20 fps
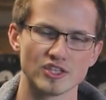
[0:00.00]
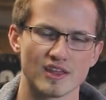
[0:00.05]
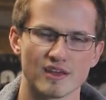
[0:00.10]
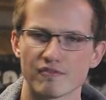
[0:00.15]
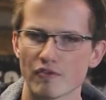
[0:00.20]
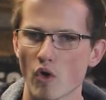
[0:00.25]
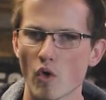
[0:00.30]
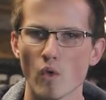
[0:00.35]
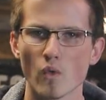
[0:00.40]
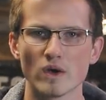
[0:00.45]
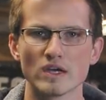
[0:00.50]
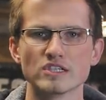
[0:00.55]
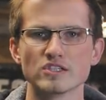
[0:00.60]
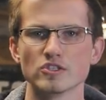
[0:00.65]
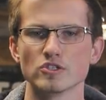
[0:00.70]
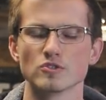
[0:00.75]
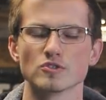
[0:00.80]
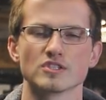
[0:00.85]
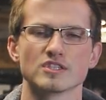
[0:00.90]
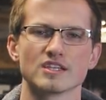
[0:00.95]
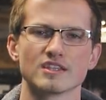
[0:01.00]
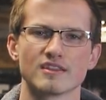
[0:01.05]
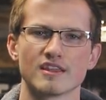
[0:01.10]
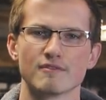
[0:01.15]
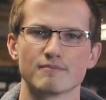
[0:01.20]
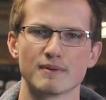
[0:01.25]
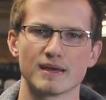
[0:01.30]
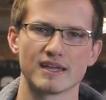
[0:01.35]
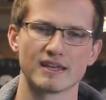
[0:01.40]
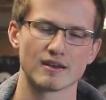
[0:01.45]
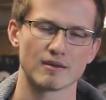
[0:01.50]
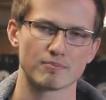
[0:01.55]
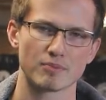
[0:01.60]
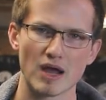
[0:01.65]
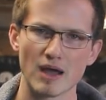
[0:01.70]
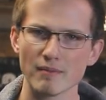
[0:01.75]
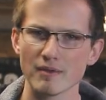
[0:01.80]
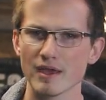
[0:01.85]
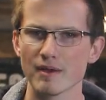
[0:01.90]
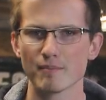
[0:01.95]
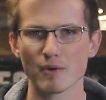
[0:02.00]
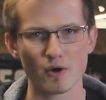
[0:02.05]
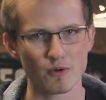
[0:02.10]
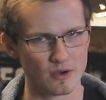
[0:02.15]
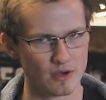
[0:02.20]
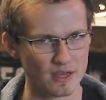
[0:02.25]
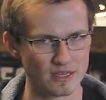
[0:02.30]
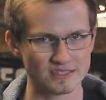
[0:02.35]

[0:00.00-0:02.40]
They've always used it. They've been probably about